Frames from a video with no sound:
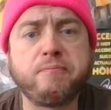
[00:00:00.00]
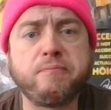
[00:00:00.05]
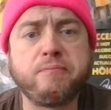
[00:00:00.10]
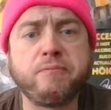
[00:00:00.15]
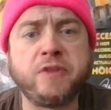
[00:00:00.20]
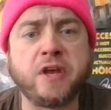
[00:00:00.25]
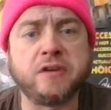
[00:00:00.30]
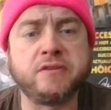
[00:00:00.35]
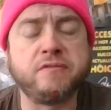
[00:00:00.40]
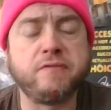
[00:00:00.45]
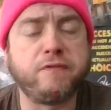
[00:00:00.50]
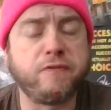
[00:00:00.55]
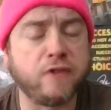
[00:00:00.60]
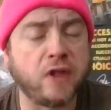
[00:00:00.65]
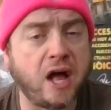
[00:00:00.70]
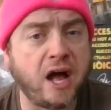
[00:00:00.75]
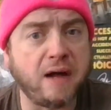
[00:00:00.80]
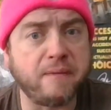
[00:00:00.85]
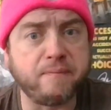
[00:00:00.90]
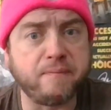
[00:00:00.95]
doesn't
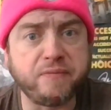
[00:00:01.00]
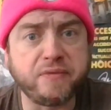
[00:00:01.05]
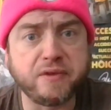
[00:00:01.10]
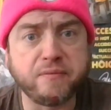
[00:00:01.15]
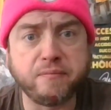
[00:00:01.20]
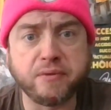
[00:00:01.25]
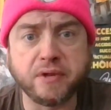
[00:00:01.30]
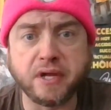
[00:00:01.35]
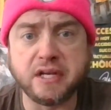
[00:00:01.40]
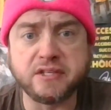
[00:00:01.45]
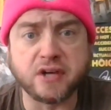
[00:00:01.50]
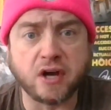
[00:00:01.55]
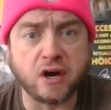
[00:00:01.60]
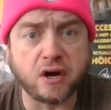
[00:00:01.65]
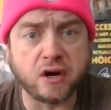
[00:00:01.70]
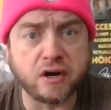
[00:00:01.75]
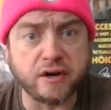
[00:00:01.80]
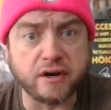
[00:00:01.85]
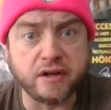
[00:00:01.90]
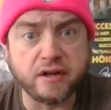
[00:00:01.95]
flop, plays
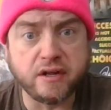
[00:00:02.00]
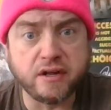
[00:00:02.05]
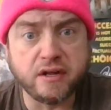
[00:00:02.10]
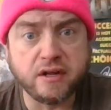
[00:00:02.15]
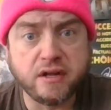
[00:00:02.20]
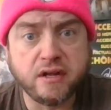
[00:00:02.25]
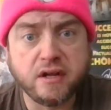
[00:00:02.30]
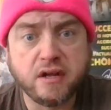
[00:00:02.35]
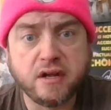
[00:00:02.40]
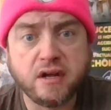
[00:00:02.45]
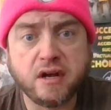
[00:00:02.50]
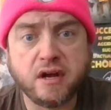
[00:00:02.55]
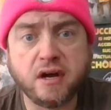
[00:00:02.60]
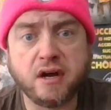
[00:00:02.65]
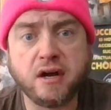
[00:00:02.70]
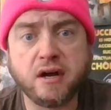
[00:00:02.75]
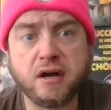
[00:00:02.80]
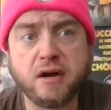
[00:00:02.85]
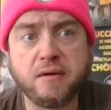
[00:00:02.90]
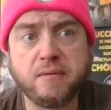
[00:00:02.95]
hard,
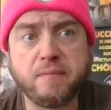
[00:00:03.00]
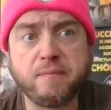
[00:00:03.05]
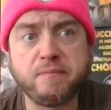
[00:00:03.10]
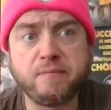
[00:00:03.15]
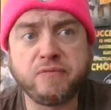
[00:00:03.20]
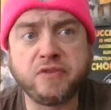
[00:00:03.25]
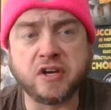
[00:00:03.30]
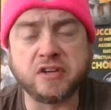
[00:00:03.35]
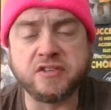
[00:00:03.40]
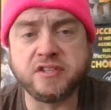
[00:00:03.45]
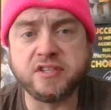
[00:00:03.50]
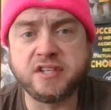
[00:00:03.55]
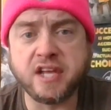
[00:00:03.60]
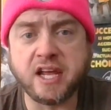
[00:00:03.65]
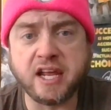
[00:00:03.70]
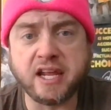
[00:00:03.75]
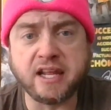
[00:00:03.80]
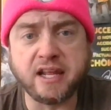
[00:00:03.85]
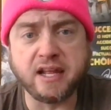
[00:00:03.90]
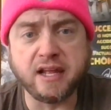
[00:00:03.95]
doesn't
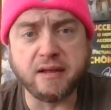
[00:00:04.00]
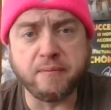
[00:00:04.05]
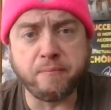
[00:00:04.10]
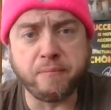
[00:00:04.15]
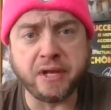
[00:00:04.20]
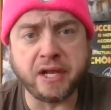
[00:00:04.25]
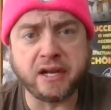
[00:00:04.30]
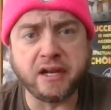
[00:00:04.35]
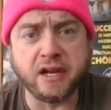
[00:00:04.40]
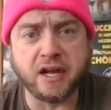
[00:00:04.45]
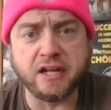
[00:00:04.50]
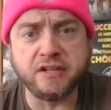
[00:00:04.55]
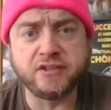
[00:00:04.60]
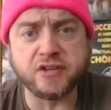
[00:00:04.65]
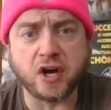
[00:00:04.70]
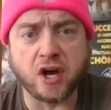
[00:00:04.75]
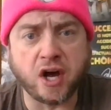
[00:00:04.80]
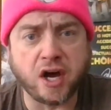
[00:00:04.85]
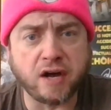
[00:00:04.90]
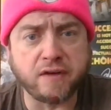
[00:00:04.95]
take big nights
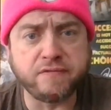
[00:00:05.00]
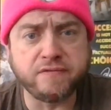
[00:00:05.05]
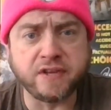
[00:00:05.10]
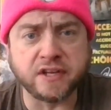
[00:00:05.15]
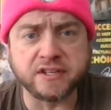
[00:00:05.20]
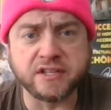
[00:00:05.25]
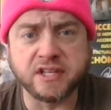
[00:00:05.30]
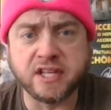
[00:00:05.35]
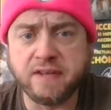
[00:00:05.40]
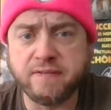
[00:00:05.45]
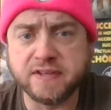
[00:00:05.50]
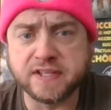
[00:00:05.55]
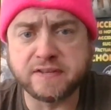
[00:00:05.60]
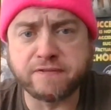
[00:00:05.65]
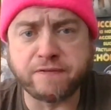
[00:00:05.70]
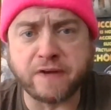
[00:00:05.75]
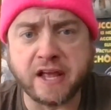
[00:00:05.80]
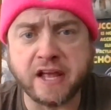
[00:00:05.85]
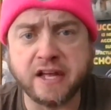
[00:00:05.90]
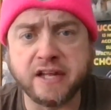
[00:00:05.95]
off, doesn't leave his
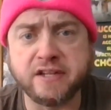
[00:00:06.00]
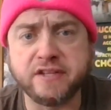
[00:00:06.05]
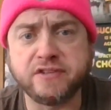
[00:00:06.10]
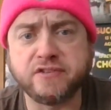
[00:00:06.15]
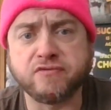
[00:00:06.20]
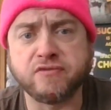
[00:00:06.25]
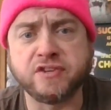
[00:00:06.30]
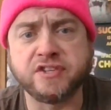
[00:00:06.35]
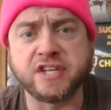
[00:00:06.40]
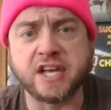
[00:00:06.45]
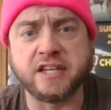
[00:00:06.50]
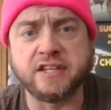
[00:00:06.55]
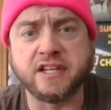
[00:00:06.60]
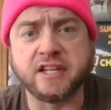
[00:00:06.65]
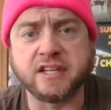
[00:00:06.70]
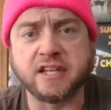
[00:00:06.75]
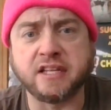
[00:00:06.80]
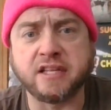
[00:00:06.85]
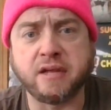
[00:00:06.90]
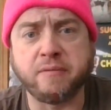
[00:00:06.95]
fans
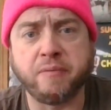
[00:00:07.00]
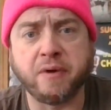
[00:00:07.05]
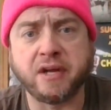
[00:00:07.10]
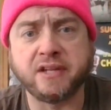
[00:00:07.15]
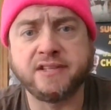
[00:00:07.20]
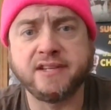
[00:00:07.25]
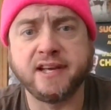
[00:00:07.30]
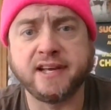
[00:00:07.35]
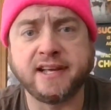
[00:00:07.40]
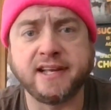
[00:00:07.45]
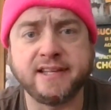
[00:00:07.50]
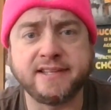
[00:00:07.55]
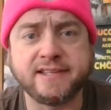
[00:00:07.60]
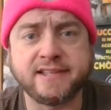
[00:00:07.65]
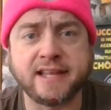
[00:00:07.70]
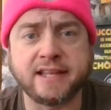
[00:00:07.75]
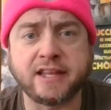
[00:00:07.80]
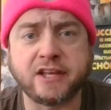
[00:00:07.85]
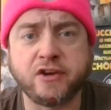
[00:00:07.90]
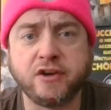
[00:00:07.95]
resenting that they bought tickets
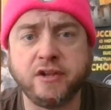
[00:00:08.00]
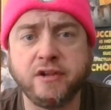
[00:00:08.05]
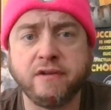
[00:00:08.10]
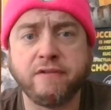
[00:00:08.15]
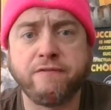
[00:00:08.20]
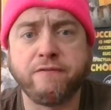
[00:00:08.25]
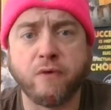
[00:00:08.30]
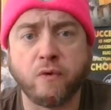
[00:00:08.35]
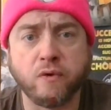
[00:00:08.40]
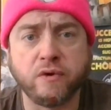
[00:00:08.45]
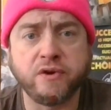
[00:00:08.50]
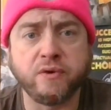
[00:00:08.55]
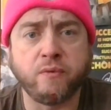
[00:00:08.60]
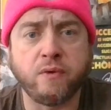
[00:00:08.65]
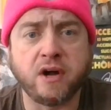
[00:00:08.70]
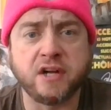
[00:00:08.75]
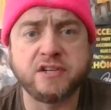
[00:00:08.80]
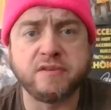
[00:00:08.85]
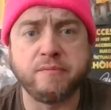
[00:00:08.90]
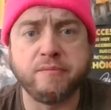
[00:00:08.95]
that they couldn't afford to
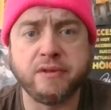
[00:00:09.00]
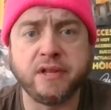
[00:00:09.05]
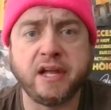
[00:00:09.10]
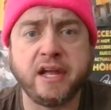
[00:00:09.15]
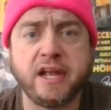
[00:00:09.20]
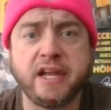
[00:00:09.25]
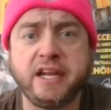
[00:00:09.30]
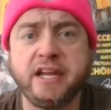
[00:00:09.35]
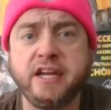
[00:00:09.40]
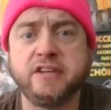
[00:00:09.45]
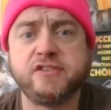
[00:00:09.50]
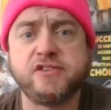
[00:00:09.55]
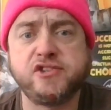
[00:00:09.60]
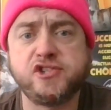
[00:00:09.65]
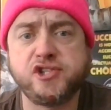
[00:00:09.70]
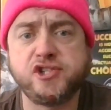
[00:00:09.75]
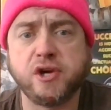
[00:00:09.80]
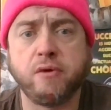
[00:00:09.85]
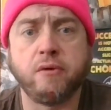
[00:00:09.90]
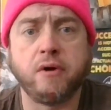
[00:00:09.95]
watch him play, and he doesn't
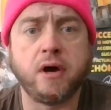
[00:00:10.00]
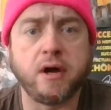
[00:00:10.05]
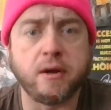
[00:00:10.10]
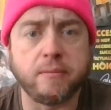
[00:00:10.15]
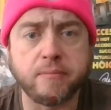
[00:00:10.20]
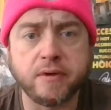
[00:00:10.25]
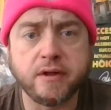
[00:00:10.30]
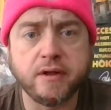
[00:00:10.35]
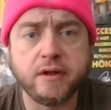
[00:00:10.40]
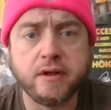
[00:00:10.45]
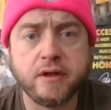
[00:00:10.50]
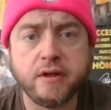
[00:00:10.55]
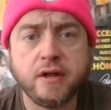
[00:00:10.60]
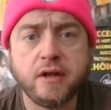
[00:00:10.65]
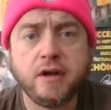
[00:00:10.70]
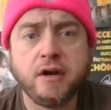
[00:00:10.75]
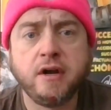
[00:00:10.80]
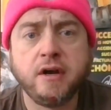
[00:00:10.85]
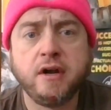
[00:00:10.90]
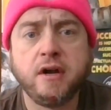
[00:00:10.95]
show up.
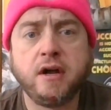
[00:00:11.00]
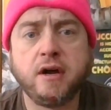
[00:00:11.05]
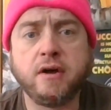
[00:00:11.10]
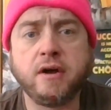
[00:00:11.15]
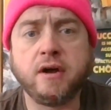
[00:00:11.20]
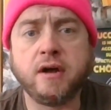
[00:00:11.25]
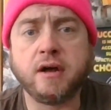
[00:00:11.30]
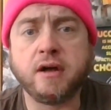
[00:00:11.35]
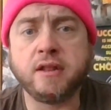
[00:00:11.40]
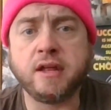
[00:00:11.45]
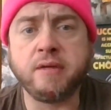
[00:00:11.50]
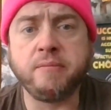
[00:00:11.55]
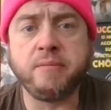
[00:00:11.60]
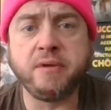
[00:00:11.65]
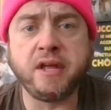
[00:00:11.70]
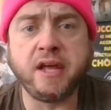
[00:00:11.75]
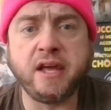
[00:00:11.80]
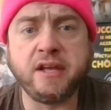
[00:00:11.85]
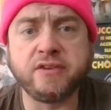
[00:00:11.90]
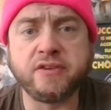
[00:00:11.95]
The
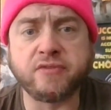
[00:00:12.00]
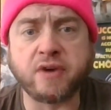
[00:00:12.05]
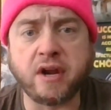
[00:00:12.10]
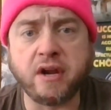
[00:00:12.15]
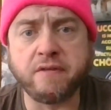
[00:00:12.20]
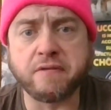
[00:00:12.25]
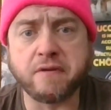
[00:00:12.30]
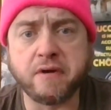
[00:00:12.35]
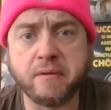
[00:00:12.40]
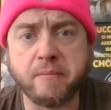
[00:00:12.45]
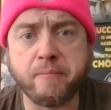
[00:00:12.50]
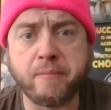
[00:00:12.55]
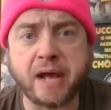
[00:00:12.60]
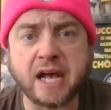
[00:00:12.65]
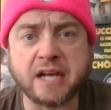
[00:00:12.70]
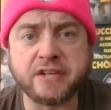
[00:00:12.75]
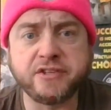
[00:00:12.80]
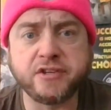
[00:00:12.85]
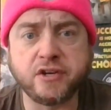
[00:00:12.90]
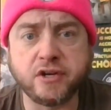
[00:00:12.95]
NBA is ready for an
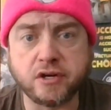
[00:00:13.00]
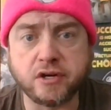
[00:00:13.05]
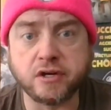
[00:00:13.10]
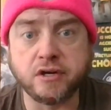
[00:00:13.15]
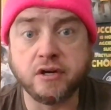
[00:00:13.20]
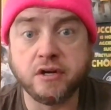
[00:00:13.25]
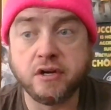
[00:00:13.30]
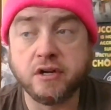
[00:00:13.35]
ambassador